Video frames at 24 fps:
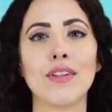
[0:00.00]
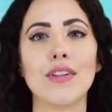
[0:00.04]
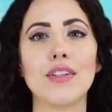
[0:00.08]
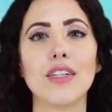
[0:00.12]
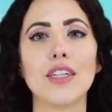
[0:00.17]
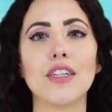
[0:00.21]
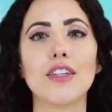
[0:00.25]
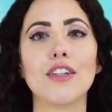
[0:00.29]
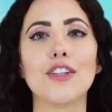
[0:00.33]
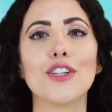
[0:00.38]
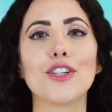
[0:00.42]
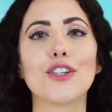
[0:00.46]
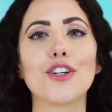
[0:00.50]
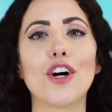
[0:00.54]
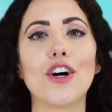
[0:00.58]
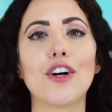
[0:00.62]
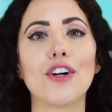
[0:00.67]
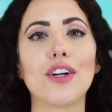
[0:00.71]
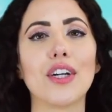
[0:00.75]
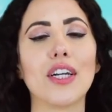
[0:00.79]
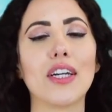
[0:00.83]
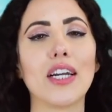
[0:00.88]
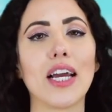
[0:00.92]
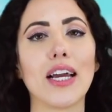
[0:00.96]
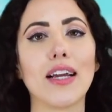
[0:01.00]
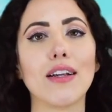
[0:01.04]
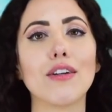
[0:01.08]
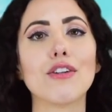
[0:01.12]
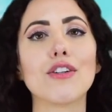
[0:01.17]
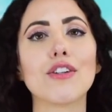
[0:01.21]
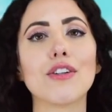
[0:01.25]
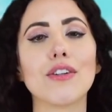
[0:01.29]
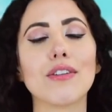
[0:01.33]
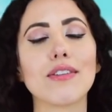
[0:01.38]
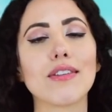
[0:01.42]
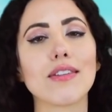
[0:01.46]
Dear guardian
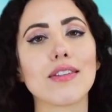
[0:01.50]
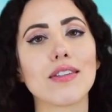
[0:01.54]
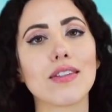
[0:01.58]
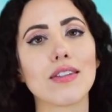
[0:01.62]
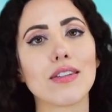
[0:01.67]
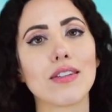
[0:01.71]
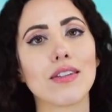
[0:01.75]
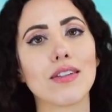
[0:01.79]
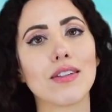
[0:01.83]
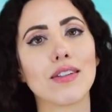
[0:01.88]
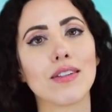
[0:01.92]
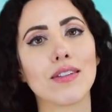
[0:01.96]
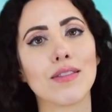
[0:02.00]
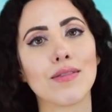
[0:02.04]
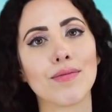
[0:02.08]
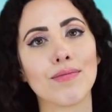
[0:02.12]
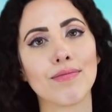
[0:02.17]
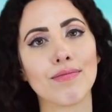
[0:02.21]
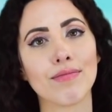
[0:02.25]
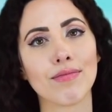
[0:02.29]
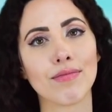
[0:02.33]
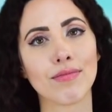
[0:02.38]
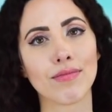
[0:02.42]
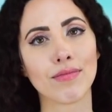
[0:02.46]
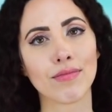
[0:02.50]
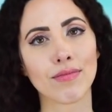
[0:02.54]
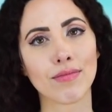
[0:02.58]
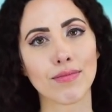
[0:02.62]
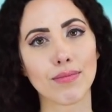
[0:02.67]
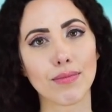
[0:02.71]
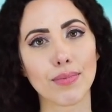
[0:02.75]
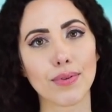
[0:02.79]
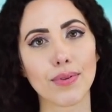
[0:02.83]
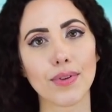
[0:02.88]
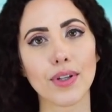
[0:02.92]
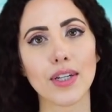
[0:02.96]
angels,
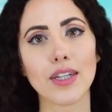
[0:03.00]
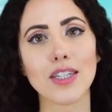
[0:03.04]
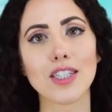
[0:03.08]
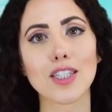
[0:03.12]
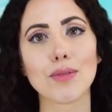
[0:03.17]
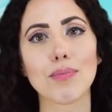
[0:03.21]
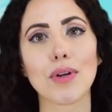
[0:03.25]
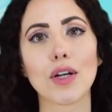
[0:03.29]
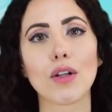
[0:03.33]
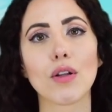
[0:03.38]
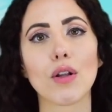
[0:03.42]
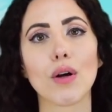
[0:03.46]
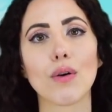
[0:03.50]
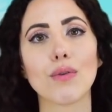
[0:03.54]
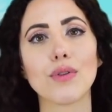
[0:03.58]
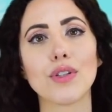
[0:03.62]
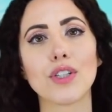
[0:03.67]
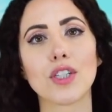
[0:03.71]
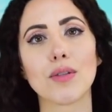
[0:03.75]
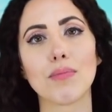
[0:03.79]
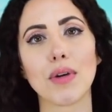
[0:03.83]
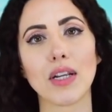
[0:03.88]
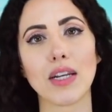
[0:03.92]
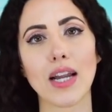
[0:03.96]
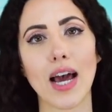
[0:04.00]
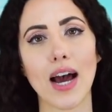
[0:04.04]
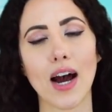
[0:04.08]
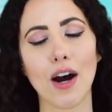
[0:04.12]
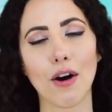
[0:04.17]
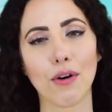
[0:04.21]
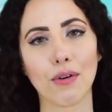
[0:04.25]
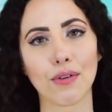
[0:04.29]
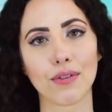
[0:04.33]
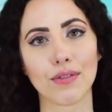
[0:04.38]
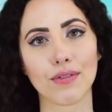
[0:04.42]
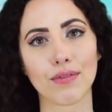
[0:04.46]
please be close to me
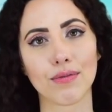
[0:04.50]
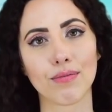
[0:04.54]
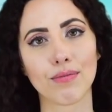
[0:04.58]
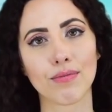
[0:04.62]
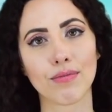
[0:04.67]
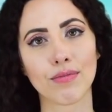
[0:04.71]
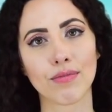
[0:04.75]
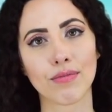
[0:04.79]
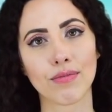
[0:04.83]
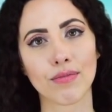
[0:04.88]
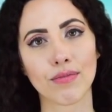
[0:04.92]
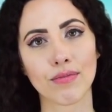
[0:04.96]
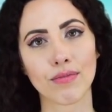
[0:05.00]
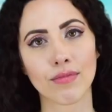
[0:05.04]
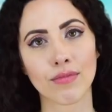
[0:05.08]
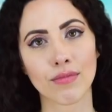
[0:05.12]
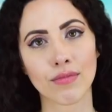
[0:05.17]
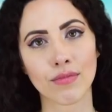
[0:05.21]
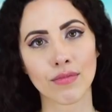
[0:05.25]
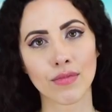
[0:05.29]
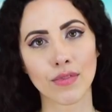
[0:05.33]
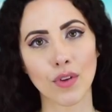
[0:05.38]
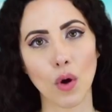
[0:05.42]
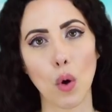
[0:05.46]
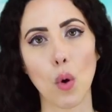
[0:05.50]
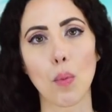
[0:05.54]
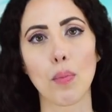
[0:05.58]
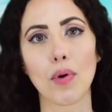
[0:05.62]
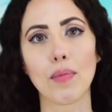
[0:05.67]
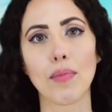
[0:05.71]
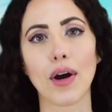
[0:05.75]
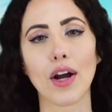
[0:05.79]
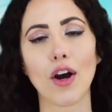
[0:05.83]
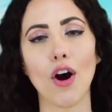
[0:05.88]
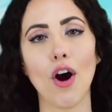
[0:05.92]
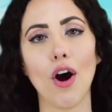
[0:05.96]
now.
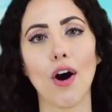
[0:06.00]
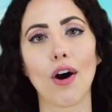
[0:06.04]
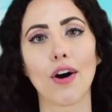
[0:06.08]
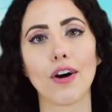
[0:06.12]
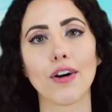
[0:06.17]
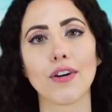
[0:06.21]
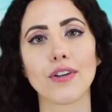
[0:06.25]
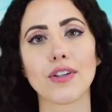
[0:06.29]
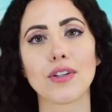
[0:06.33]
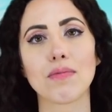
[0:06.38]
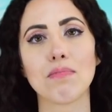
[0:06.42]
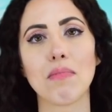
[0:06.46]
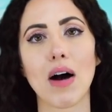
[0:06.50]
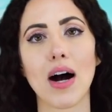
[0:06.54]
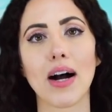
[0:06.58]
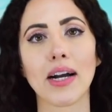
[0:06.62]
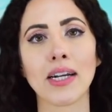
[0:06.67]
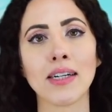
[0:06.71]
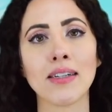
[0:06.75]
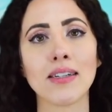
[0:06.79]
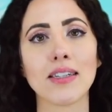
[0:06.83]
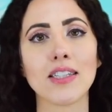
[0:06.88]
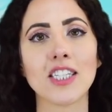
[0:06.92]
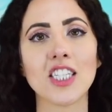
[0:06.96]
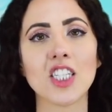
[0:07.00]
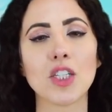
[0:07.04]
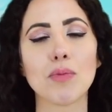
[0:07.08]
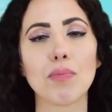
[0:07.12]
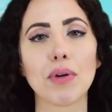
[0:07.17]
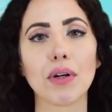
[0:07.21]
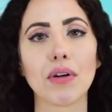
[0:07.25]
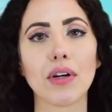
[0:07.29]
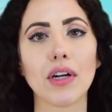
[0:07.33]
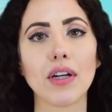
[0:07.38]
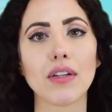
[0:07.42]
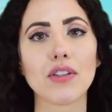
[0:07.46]
Open my heart, mind, and
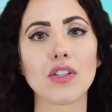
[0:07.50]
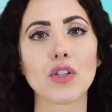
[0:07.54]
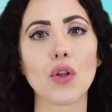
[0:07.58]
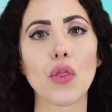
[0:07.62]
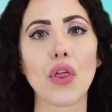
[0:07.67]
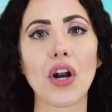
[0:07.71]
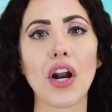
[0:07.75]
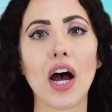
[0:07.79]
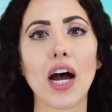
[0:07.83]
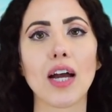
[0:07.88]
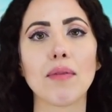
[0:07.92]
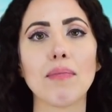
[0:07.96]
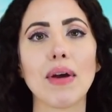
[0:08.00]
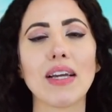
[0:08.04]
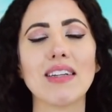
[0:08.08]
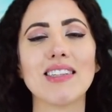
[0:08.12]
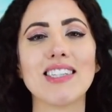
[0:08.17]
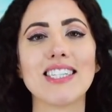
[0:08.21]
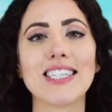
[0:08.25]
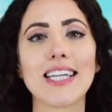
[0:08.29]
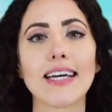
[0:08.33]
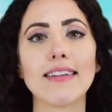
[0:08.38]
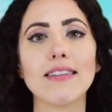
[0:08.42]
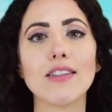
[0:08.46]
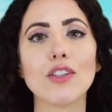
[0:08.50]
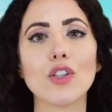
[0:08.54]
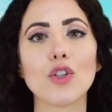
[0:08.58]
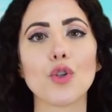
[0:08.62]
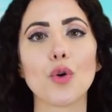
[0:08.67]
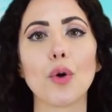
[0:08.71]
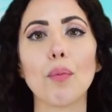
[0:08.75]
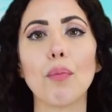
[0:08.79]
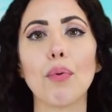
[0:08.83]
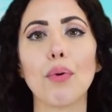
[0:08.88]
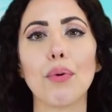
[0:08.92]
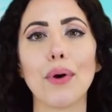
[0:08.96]
spirit so that I may sense
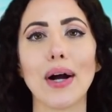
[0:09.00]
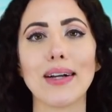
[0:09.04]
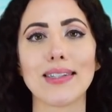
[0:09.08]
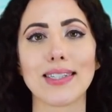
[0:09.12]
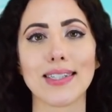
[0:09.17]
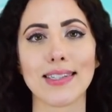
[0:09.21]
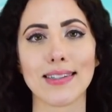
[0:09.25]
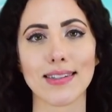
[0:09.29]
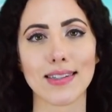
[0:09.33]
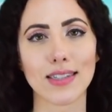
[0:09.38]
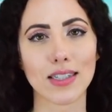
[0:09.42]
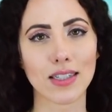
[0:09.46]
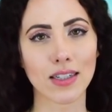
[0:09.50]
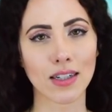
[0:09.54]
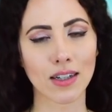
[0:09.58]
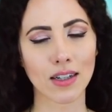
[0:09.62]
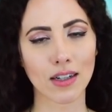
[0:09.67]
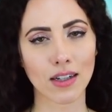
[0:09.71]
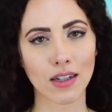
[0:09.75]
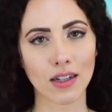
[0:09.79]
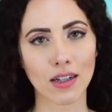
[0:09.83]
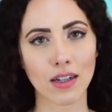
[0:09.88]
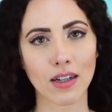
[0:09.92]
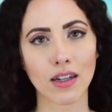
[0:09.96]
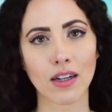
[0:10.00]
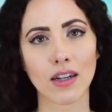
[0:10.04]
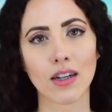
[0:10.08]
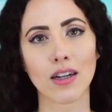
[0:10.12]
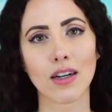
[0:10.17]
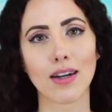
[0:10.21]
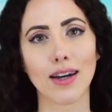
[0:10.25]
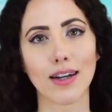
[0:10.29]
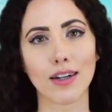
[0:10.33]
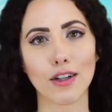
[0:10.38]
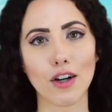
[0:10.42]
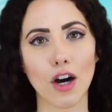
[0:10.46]
your presence
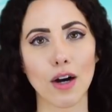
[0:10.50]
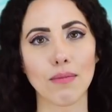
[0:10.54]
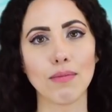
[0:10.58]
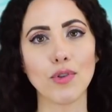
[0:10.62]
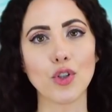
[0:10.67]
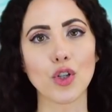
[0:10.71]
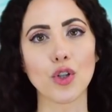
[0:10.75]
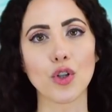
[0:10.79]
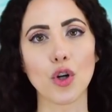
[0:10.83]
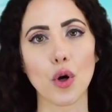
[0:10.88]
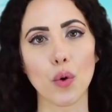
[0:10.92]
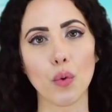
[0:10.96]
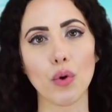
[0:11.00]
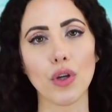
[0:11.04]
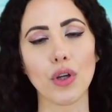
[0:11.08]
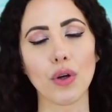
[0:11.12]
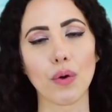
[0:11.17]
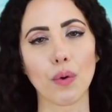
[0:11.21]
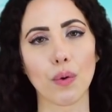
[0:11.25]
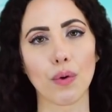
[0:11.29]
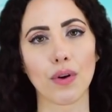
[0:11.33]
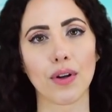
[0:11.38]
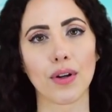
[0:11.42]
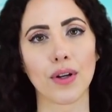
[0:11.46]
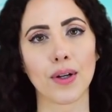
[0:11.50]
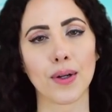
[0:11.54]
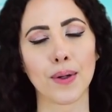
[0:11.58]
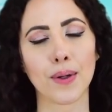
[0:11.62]
and come to know you.